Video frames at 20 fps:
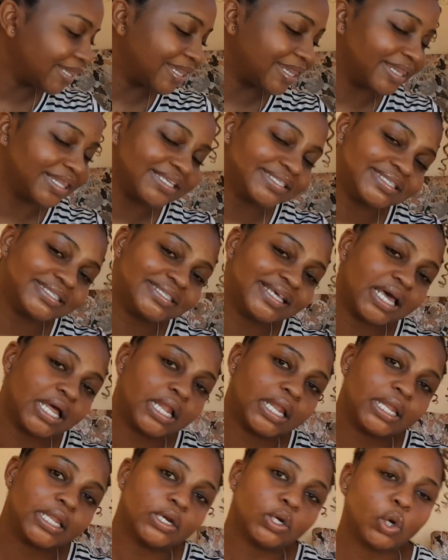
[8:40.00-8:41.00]
this
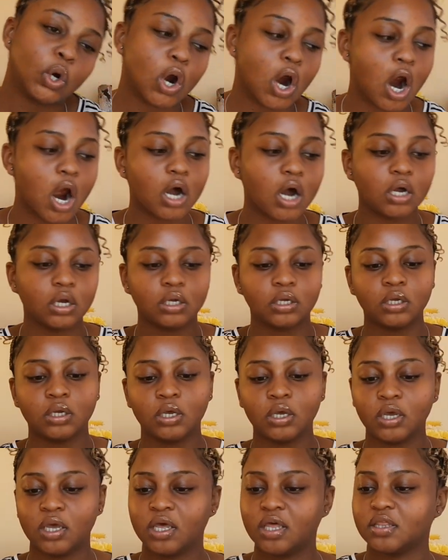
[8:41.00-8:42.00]
little girl.
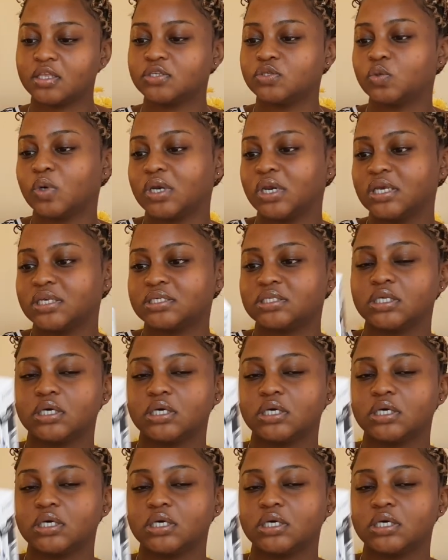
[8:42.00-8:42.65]
This one is